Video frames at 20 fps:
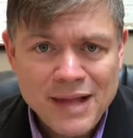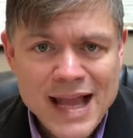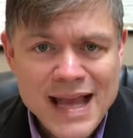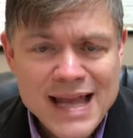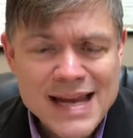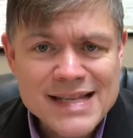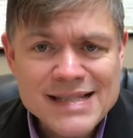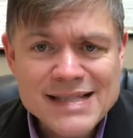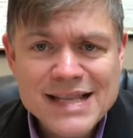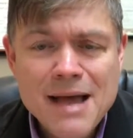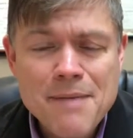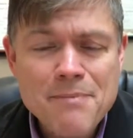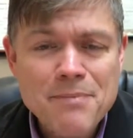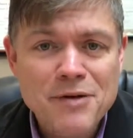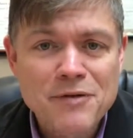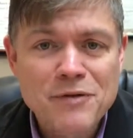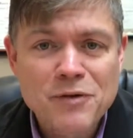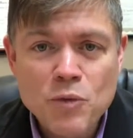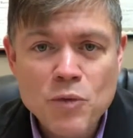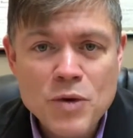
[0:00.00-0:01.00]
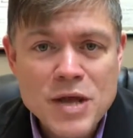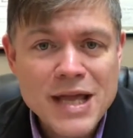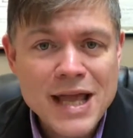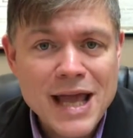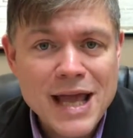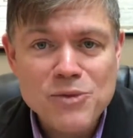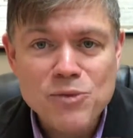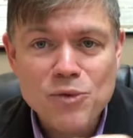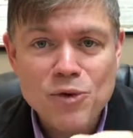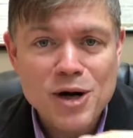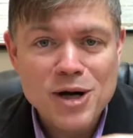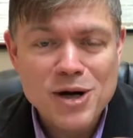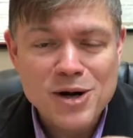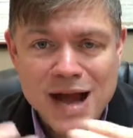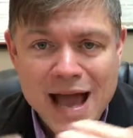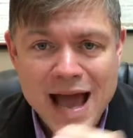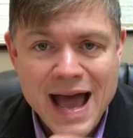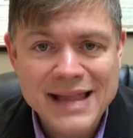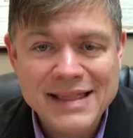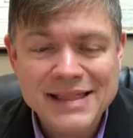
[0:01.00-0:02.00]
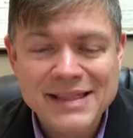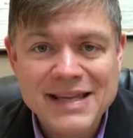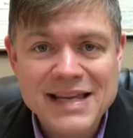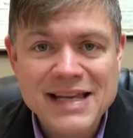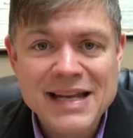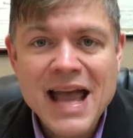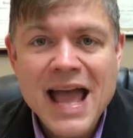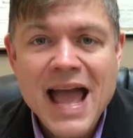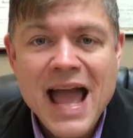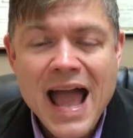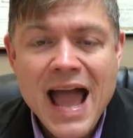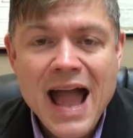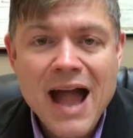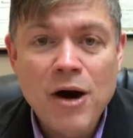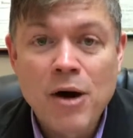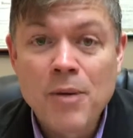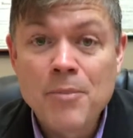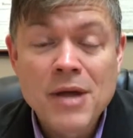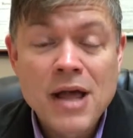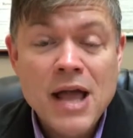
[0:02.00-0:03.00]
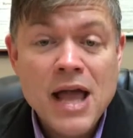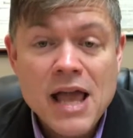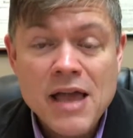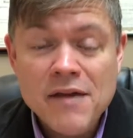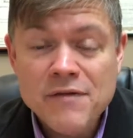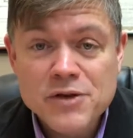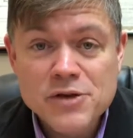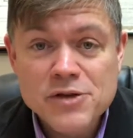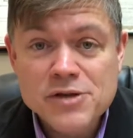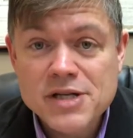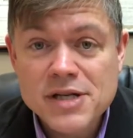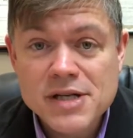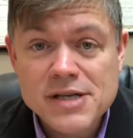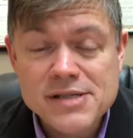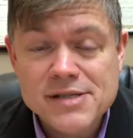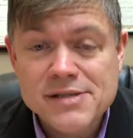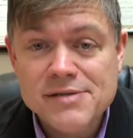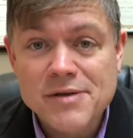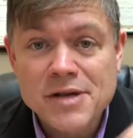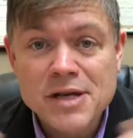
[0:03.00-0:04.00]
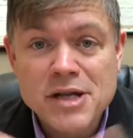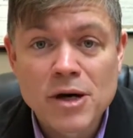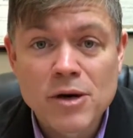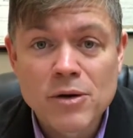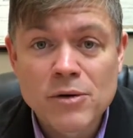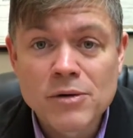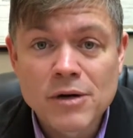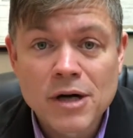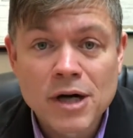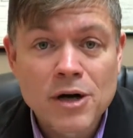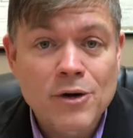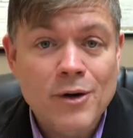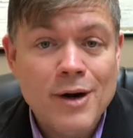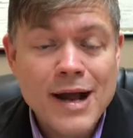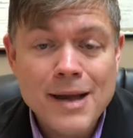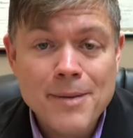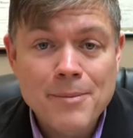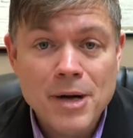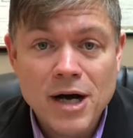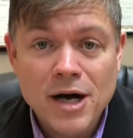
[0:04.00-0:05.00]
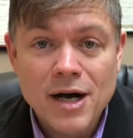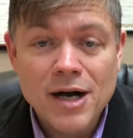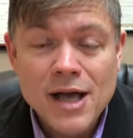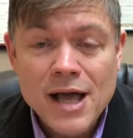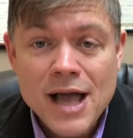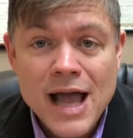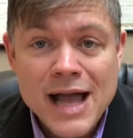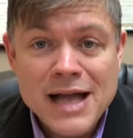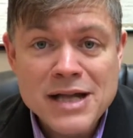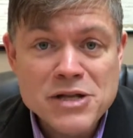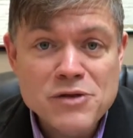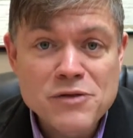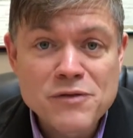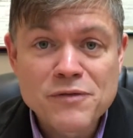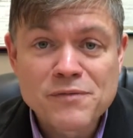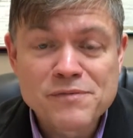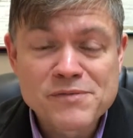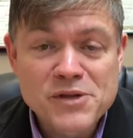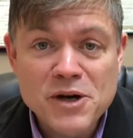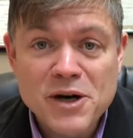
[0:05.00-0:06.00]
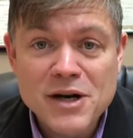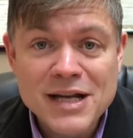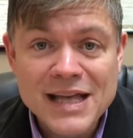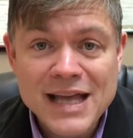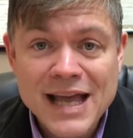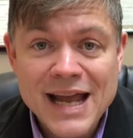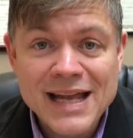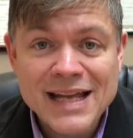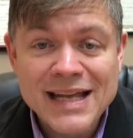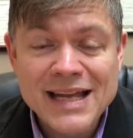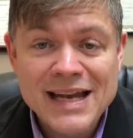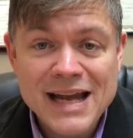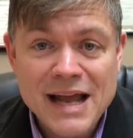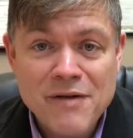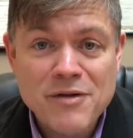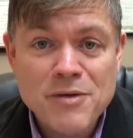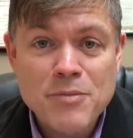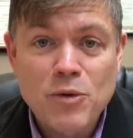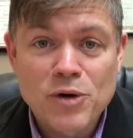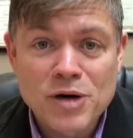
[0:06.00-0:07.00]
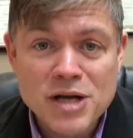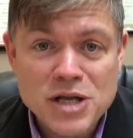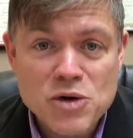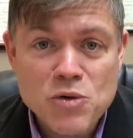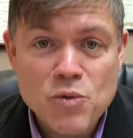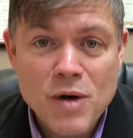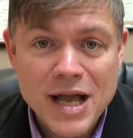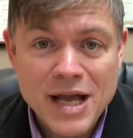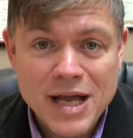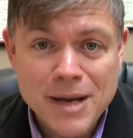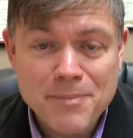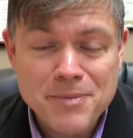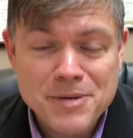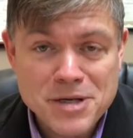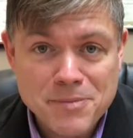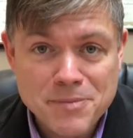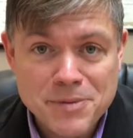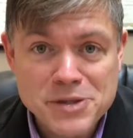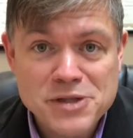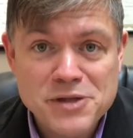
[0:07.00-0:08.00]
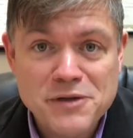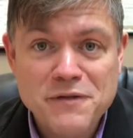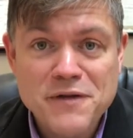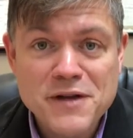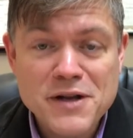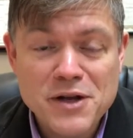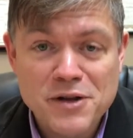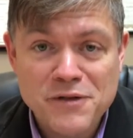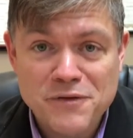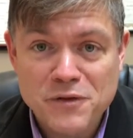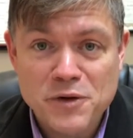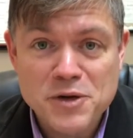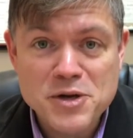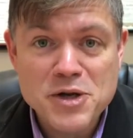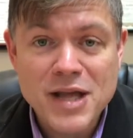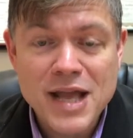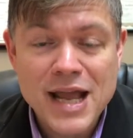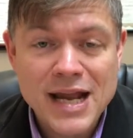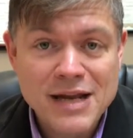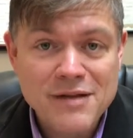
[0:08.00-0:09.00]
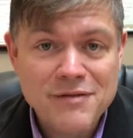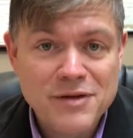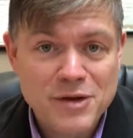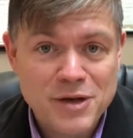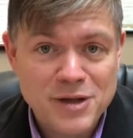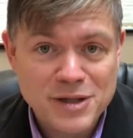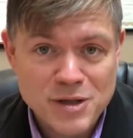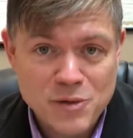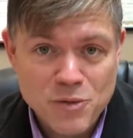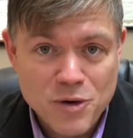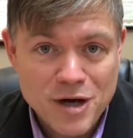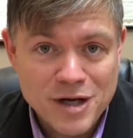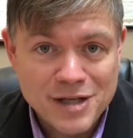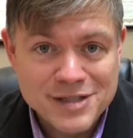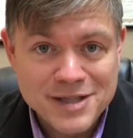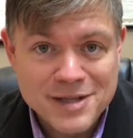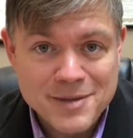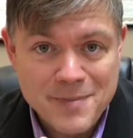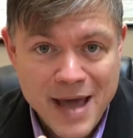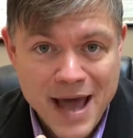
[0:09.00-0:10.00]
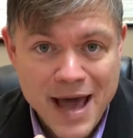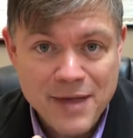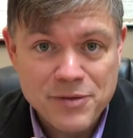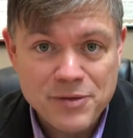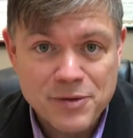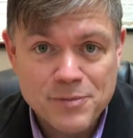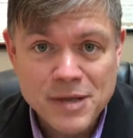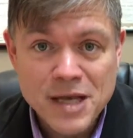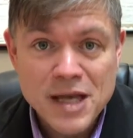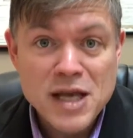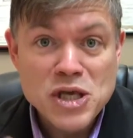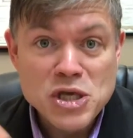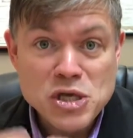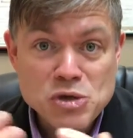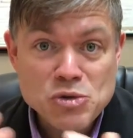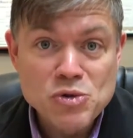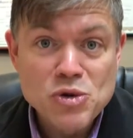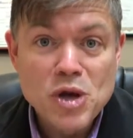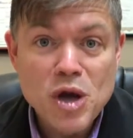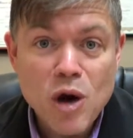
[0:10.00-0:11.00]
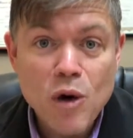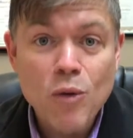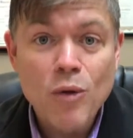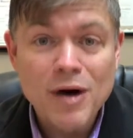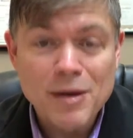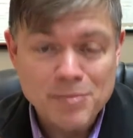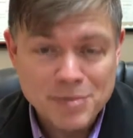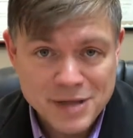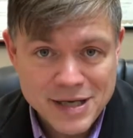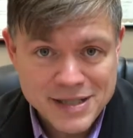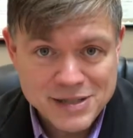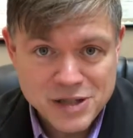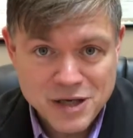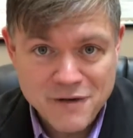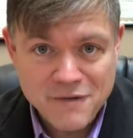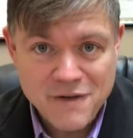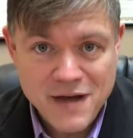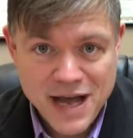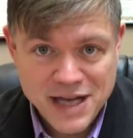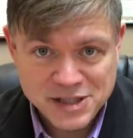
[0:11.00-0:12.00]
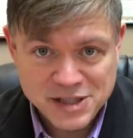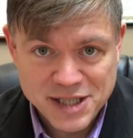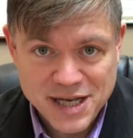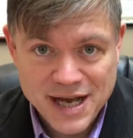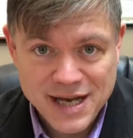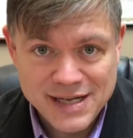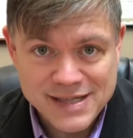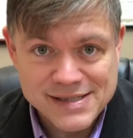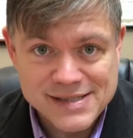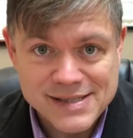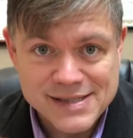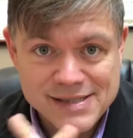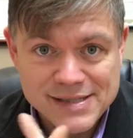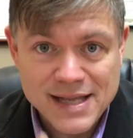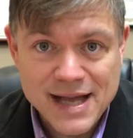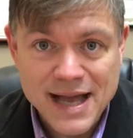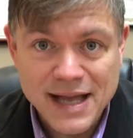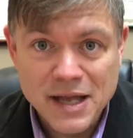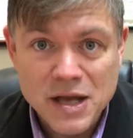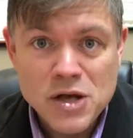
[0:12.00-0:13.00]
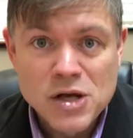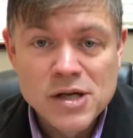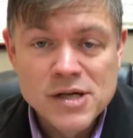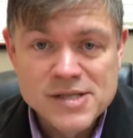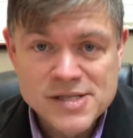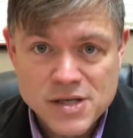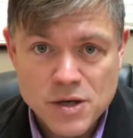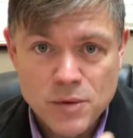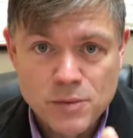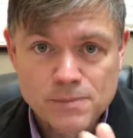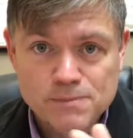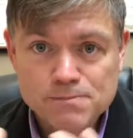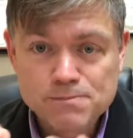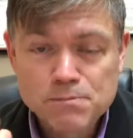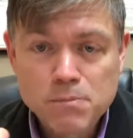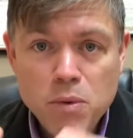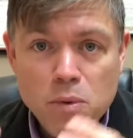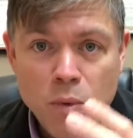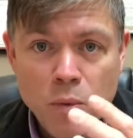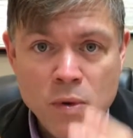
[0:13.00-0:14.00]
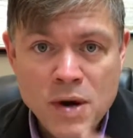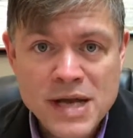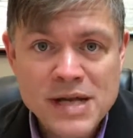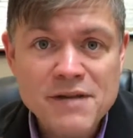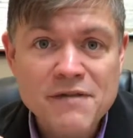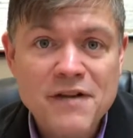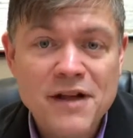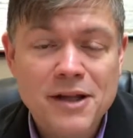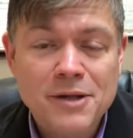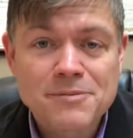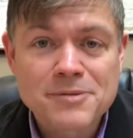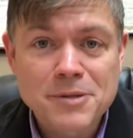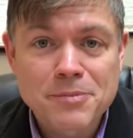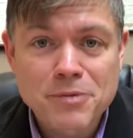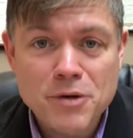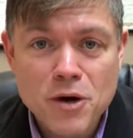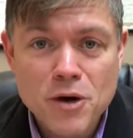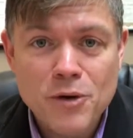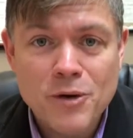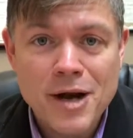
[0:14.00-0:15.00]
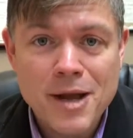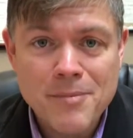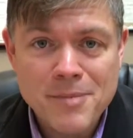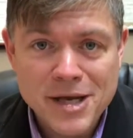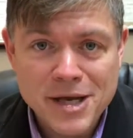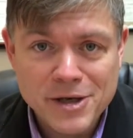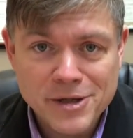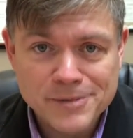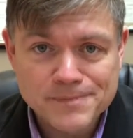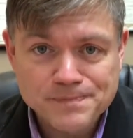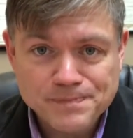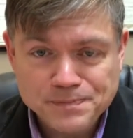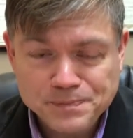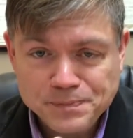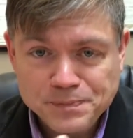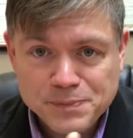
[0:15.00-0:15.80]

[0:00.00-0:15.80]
any type of weekend warrior athlete, if you're just, a grandma and you've started getting it, and every morning you wake up and you put your feet on the floor and you can't even hardly walk to the bathroom, you know what plantar fasciitis is like. So we developed a program here